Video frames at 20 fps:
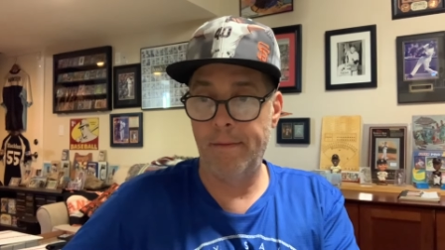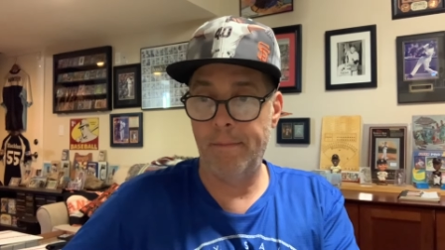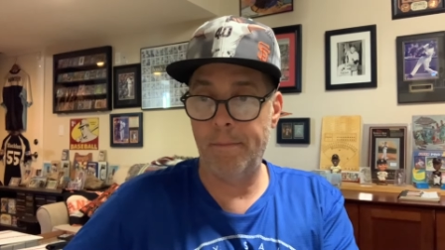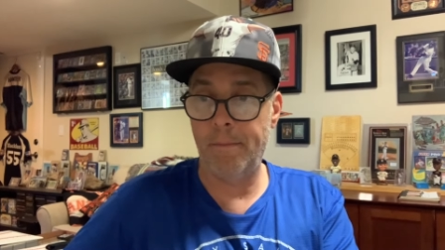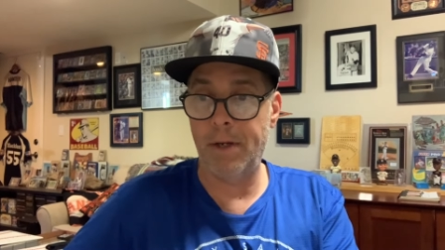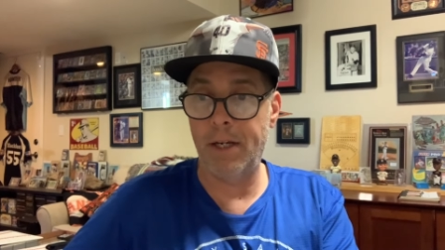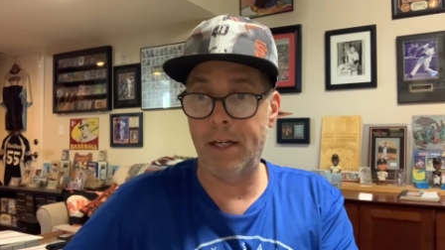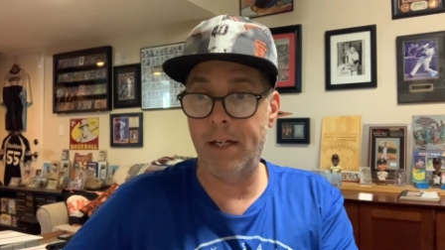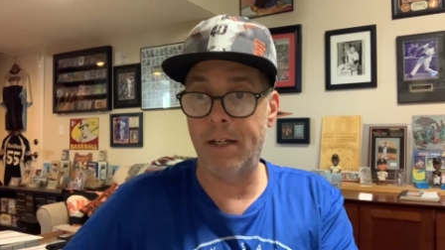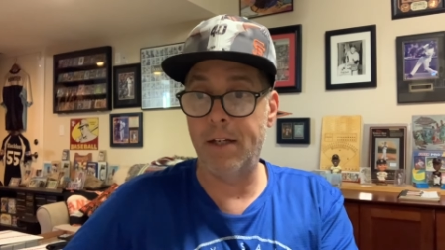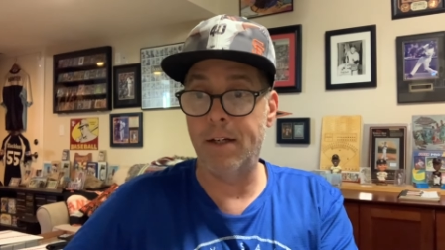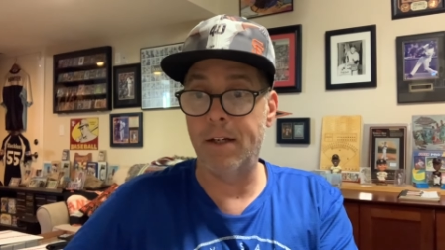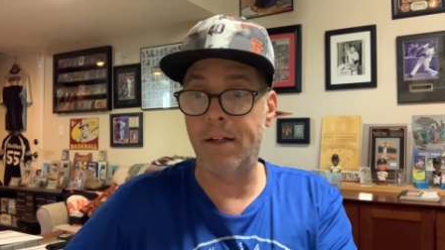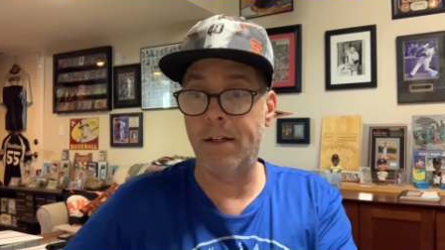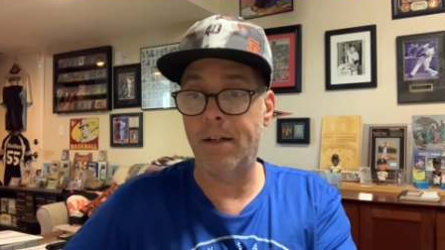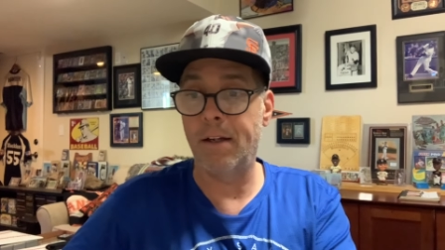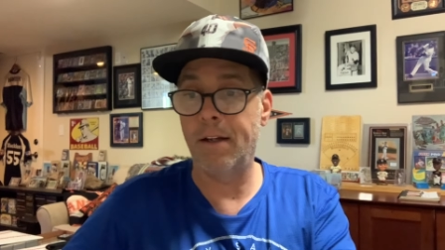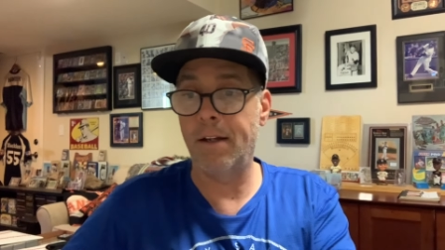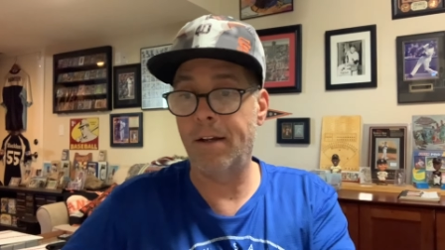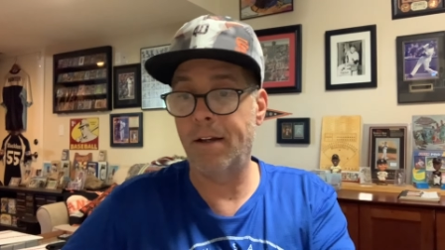Man,
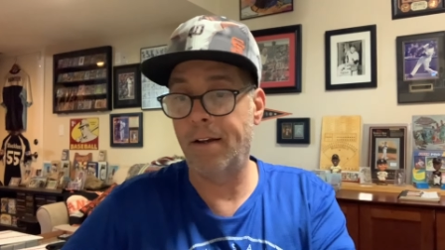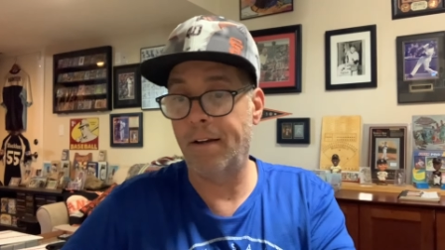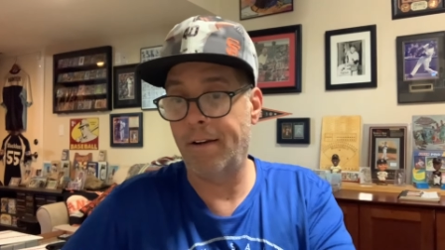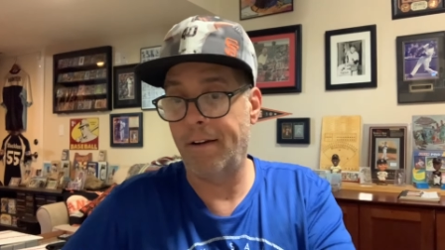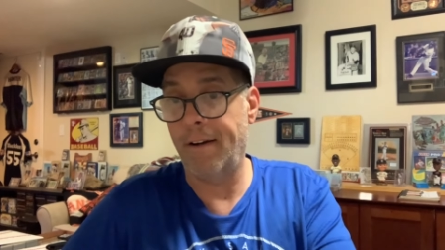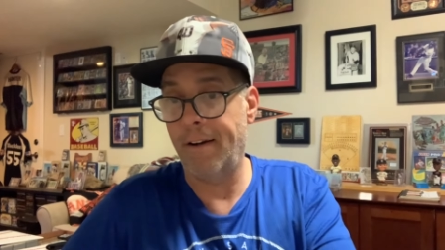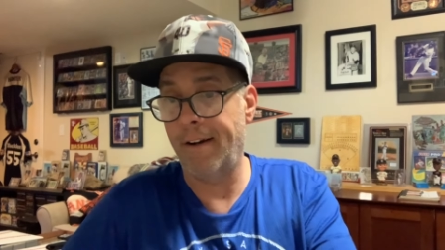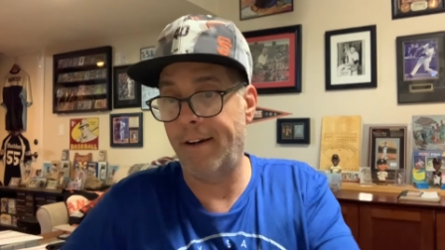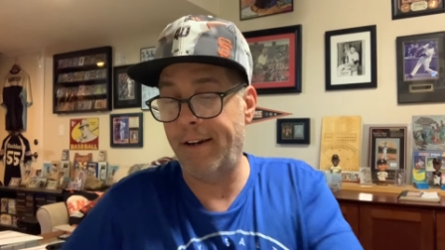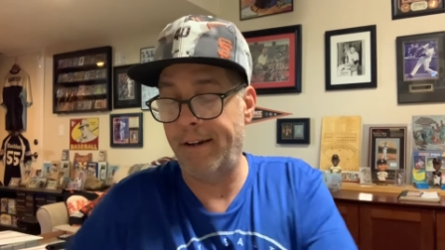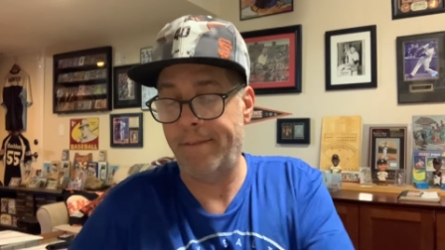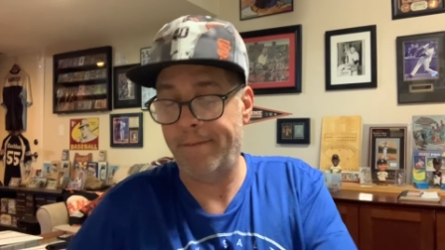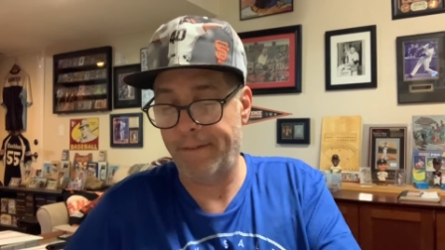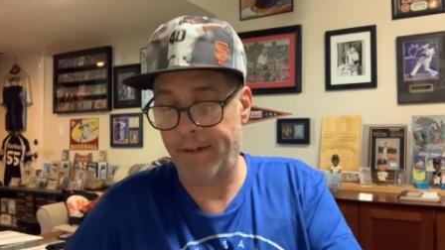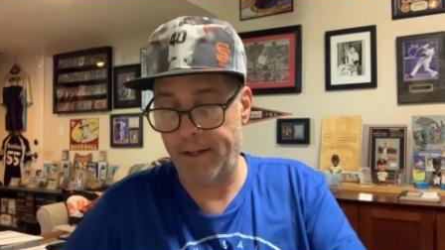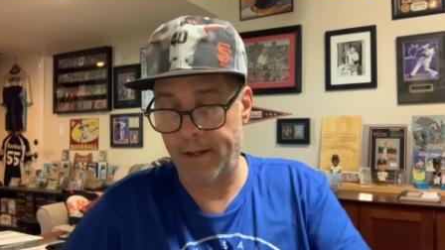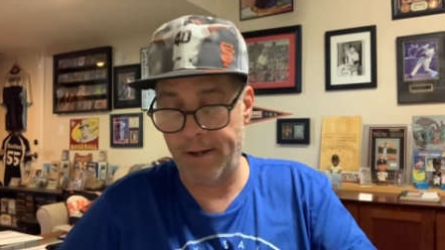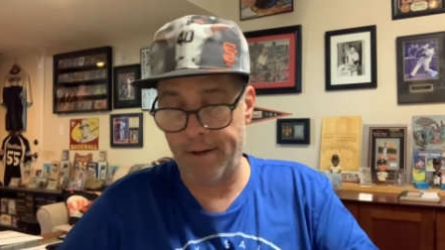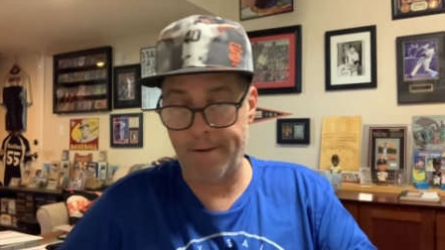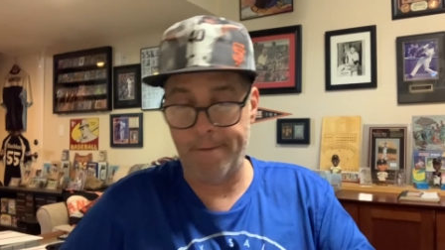all right.
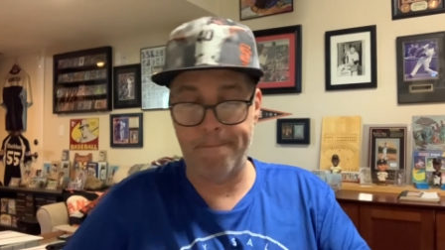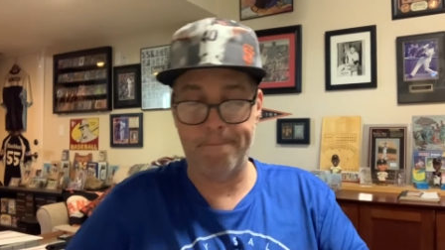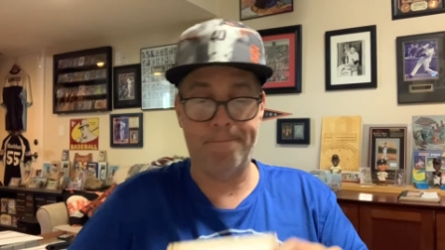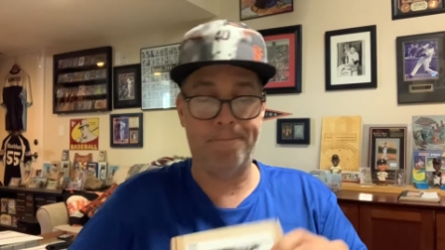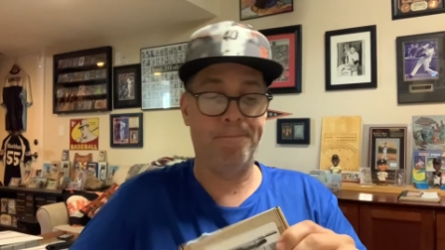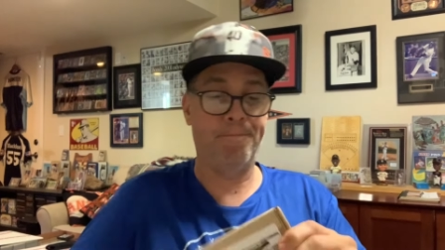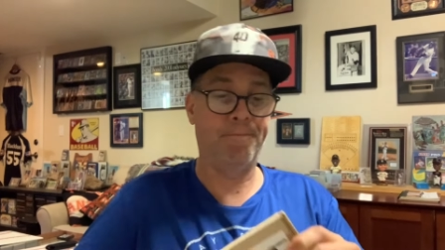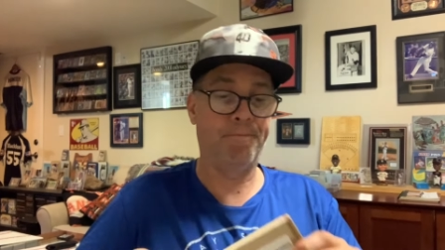Um,